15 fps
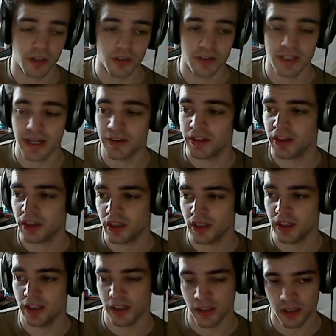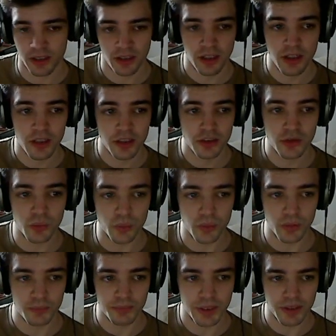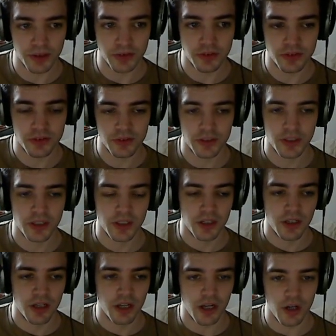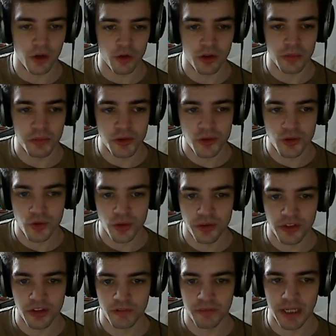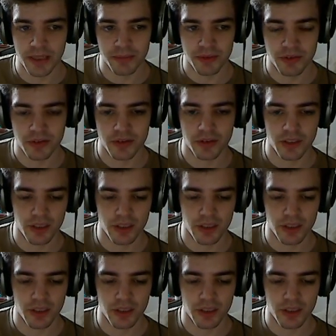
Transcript: death in Jewell, because on the majority of maps,